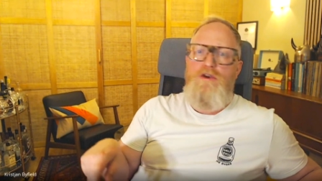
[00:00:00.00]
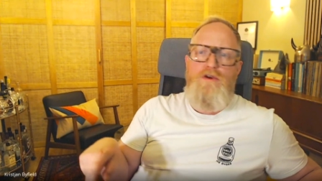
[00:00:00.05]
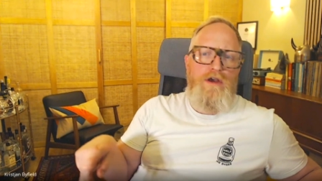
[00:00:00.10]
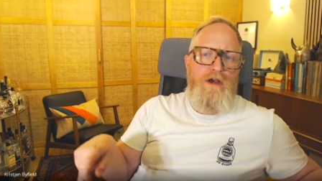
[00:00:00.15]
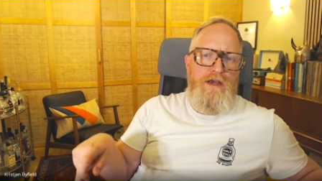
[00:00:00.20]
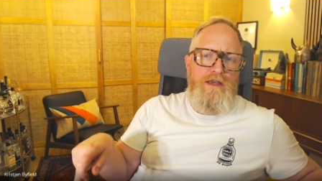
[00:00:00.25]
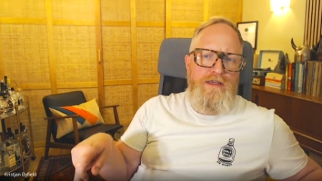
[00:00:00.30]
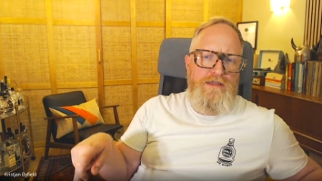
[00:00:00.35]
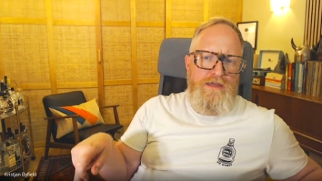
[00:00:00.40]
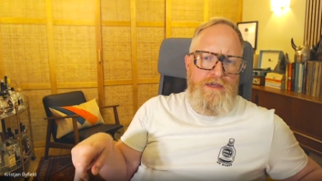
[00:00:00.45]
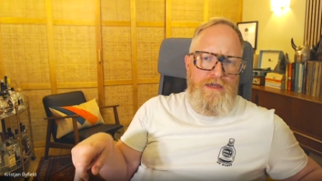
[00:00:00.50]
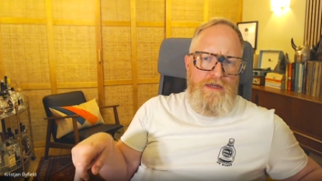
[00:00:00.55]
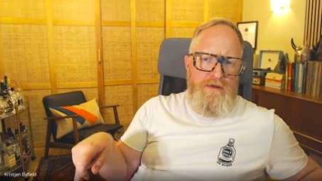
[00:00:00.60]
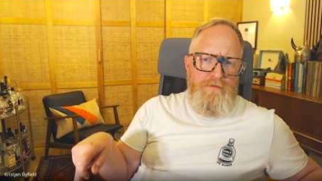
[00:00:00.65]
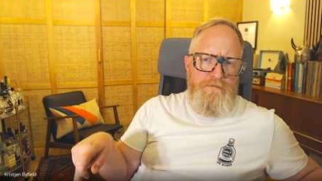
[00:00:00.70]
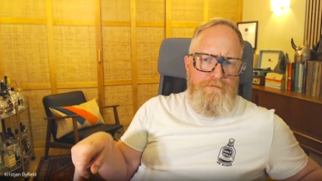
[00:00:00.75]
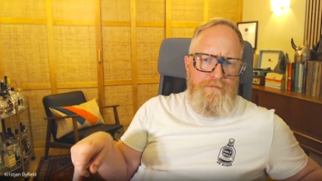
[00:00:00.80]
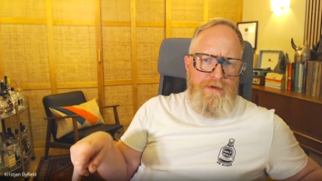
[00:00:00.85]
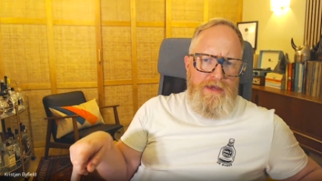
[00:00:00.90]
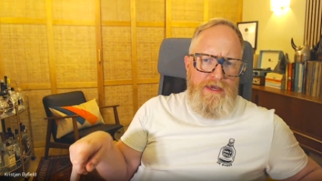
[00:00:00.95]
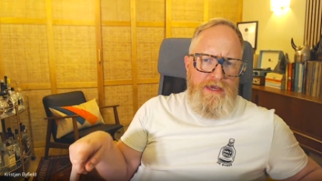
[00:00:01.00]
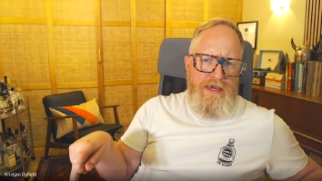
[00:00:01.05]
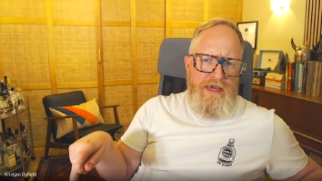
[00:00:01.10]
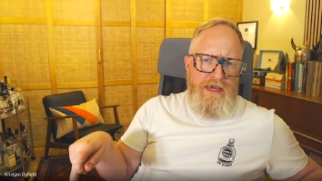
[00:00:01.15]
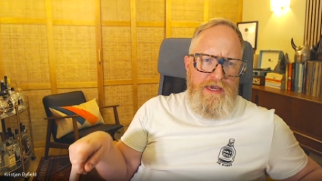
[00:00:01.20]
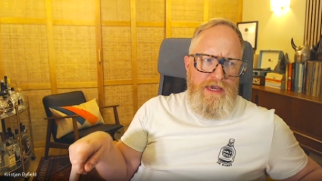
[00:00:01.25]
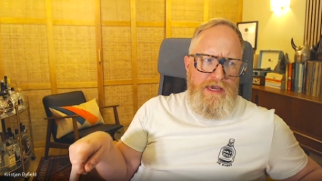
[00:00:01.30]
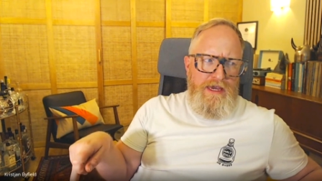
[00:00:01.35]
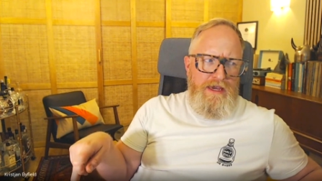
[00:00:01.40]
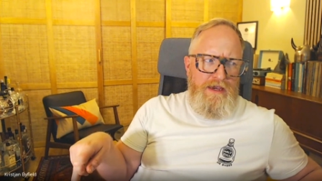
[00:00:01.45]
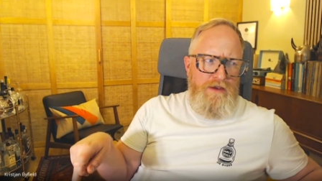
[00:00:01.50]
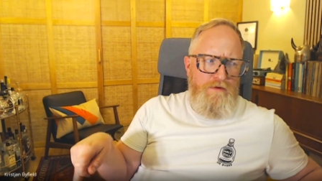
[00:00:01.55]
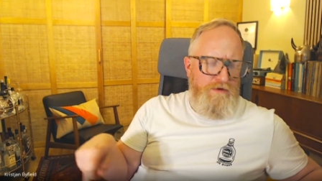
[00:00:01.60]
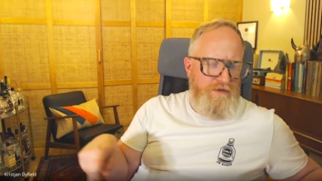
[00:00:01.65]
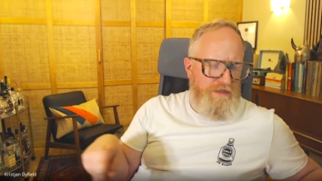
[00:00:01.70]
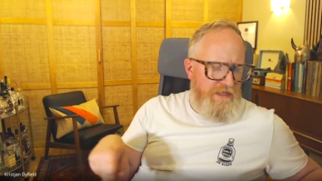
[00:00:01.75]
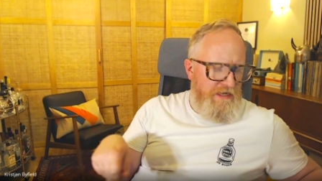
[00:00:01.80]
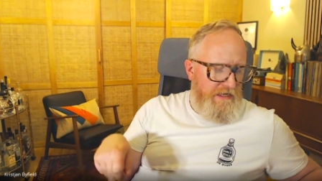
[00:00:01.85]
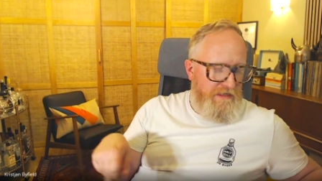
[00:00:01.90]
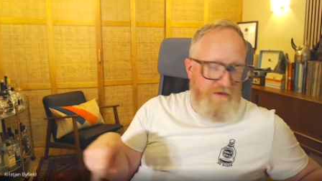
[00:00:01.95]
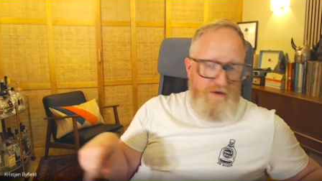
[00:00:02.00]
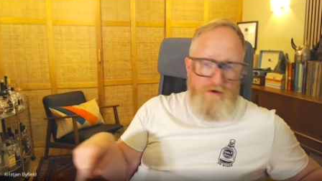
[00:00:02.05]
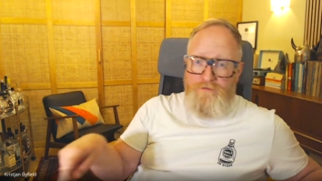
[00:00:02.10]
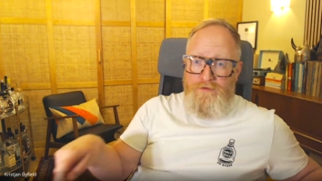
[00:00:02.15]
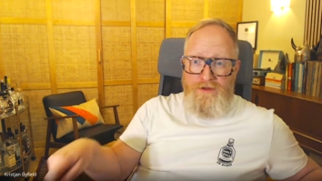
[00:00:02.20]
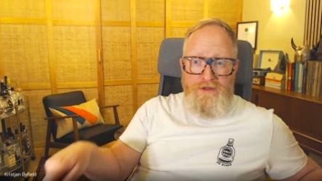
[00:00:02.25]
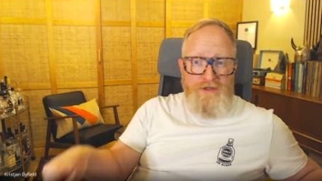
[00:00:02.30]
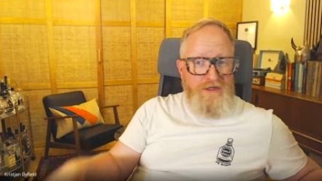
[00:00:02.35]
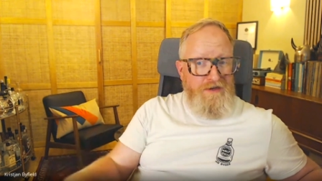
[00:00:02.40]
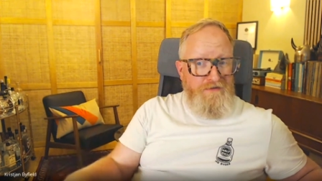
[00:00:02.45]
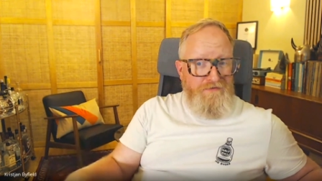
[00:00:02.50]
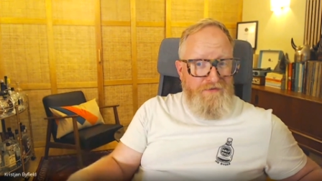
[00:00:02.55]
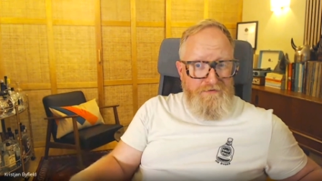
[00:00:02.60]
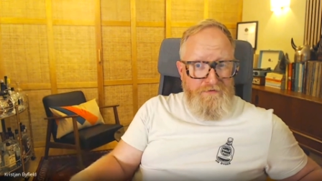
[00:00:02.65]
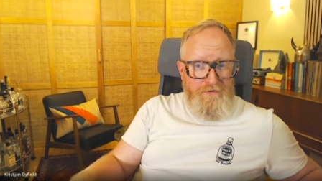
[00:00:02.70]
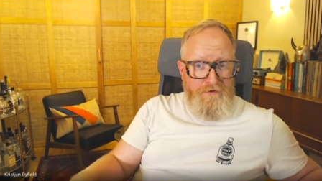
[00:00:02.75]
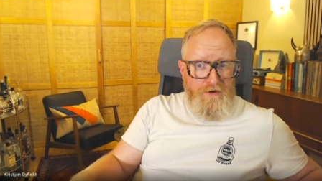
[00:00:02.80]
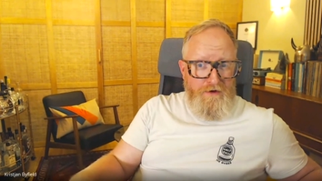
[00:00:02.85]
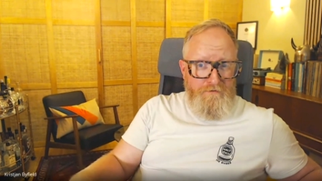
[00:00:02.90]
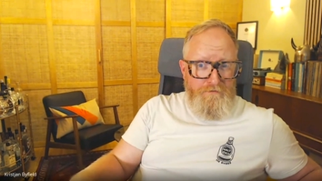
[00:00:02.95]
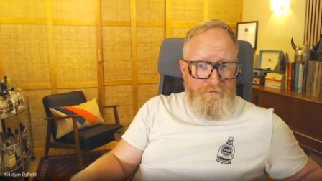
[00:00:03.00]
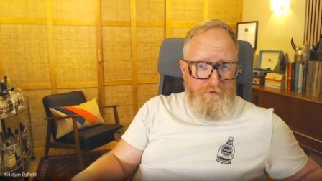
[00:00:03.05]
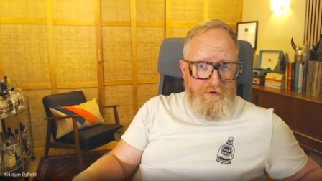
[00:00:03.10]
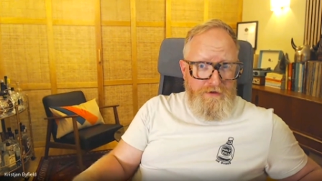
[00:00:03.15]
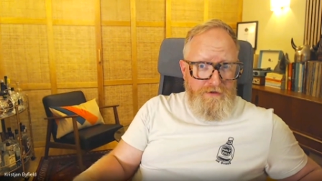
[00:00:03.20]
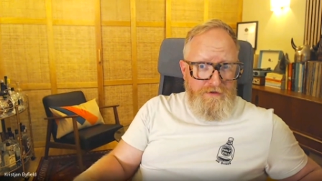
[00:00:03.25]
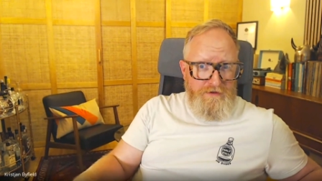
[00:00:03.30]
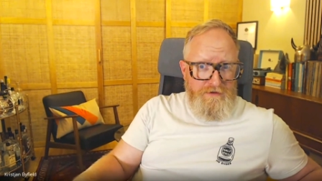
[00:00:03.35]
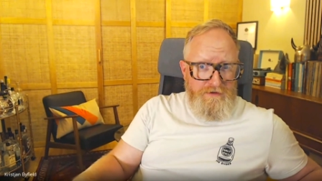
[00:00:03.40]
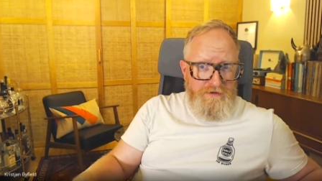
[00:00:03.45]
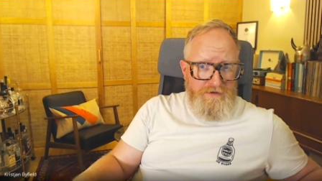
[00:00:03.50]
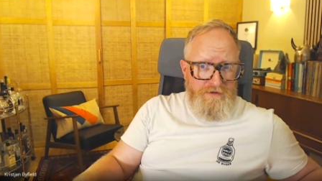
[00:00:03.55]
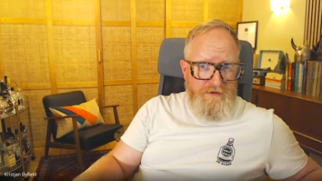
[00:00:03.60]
guys going to be, what's the next conference? Kerfuffle conference?